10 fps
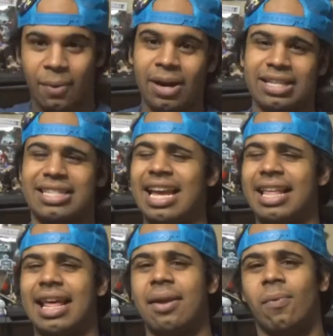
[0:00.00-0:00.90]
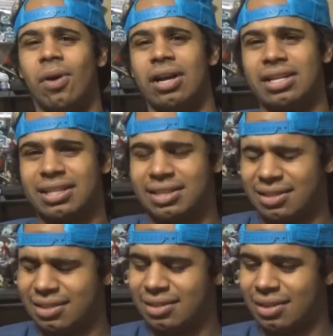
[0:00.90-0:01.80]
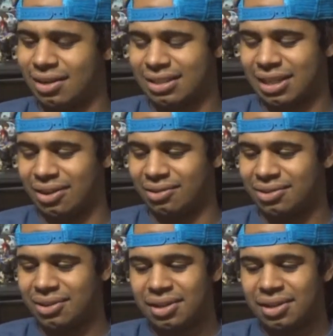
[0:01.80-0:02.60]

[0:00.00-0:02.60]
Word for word: I want to say that it was Ducktales.